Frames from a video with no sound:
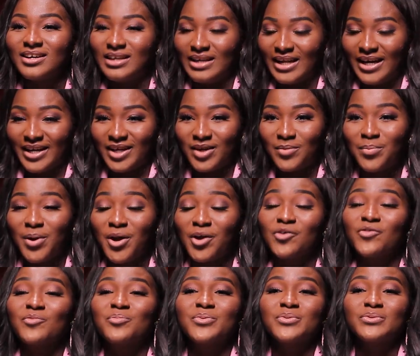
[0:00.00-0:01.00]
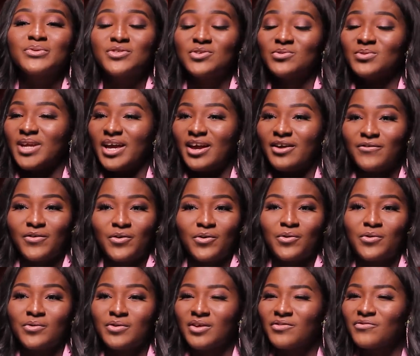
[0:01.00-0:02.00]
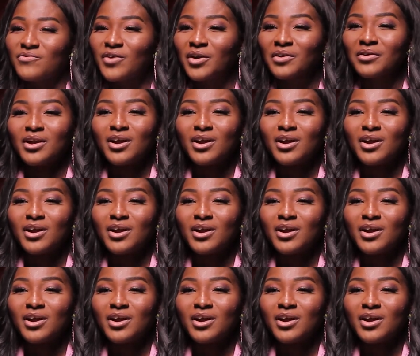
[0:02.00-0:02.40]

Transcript: like, pair of boots you would ever own. They're very